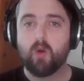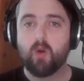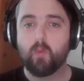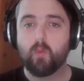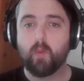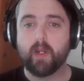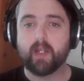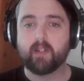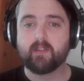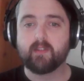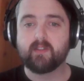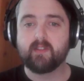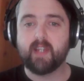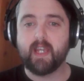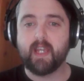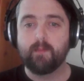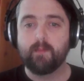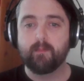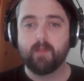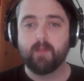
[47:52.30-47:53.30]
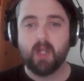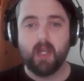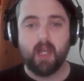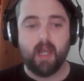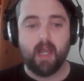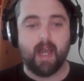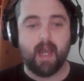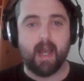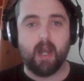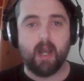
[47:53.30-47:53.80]
we can see
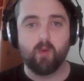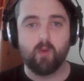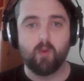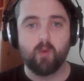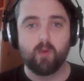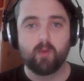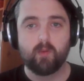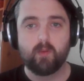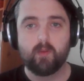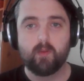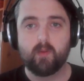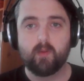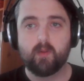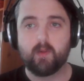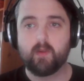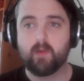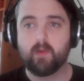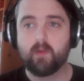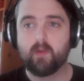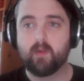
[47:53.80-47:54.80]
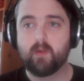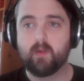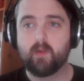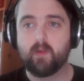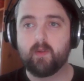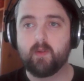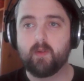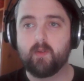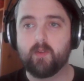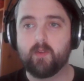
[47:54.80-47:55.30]
how
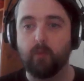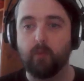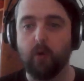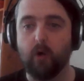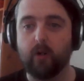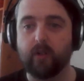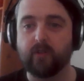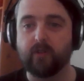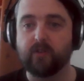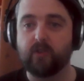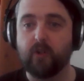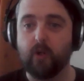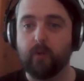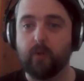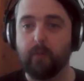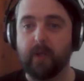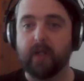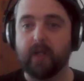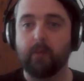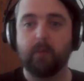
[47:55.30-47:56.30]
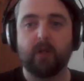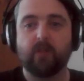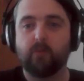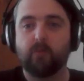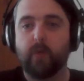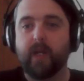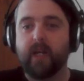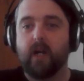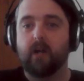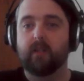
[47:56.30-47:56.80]
the rock has, because
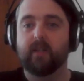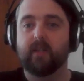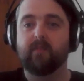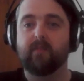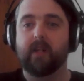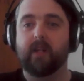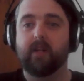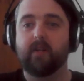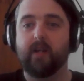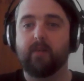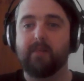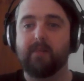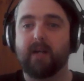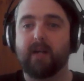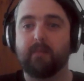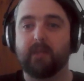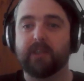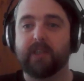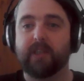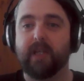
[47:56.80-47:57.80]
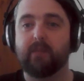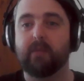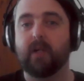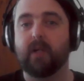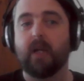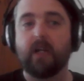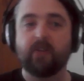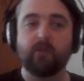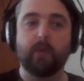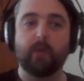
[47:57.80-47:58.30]
we can't live in a magma
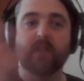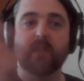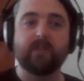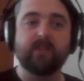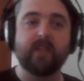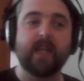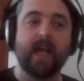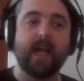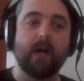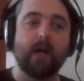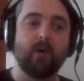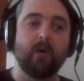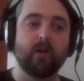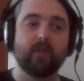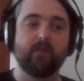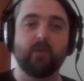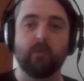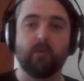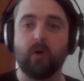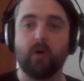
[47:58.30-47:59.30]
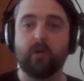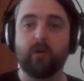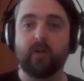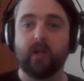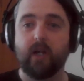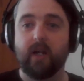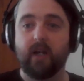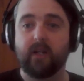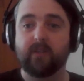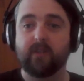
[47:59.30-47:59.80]
chamber, so we can see how all of the
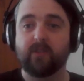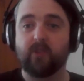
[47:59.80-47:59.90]
rock has